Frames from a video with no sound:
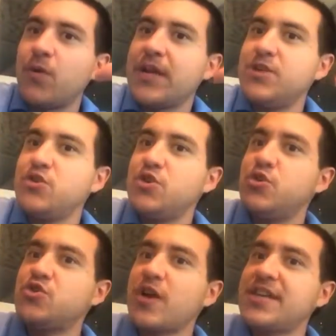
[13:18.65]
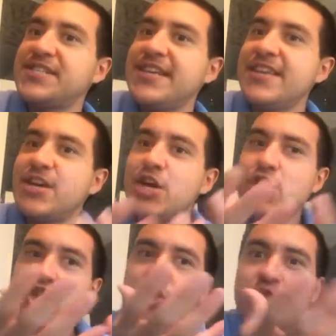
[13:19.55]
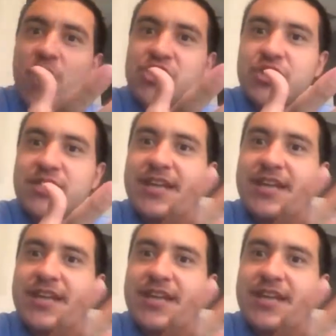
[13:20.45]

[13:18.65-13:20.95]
What you start to see the structure.